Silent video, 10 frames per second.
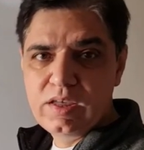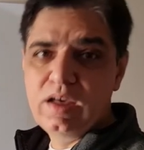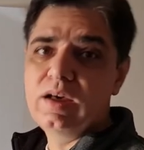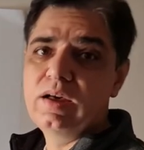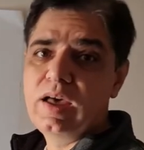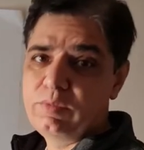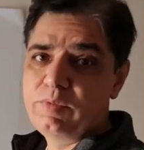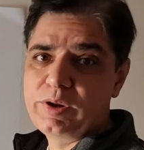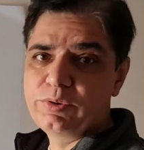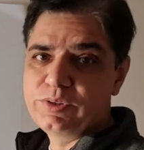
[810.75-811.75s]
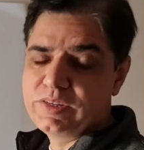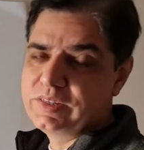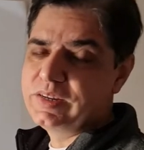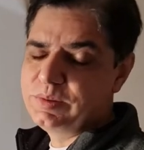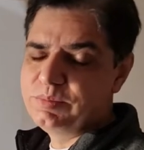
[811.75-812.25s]
Uh, have a very good day
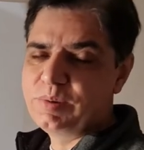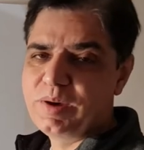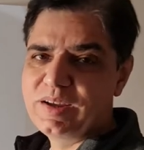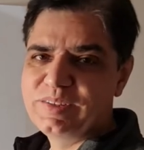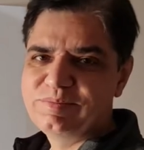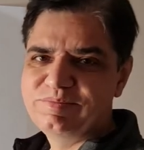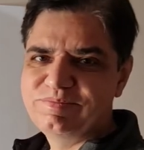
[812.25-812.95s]
and bye-bye.